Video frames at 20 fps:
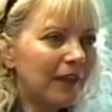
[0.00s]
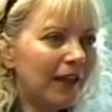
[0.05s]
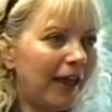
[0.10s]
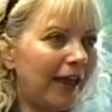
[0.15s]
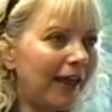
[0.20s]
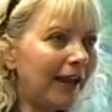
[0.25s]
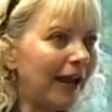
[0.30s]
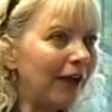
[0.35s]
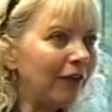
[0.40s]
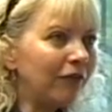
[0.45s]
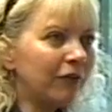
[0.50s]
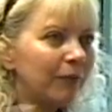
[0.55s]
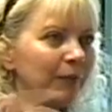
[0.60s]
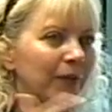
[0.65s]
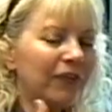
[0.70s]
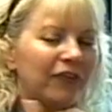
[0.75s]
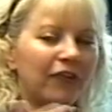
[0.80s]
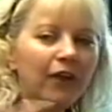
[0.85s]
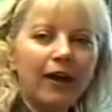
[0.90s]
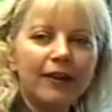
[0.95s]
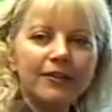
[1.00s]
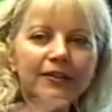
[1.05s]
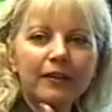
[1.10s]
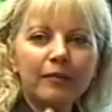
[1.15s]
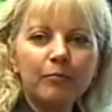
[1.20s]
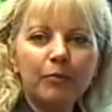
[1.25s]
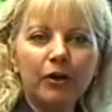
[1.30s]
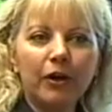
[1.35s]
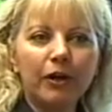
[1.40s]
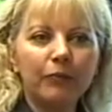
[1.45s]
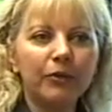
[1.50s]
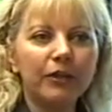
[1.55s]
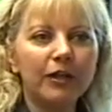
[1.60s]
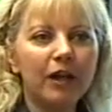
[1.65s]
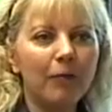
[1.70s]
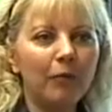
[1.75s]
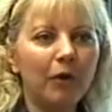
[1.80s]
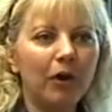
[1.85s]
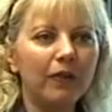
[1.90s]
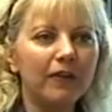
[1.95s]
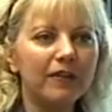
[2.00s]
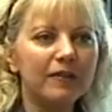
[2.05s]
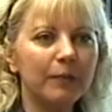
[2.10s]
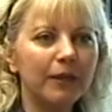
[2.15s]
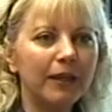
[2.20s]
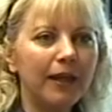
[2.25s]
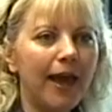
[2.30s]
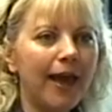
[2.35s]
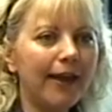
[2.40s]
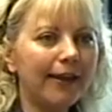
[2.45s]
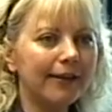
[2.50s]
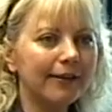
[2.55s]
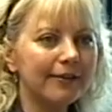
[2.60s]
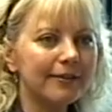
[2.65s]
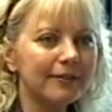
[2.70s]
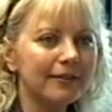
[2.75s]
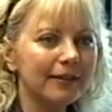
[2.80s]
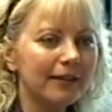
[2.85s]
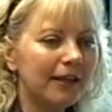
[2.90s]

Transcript: and out from the sides of the barn would come all these mechanics.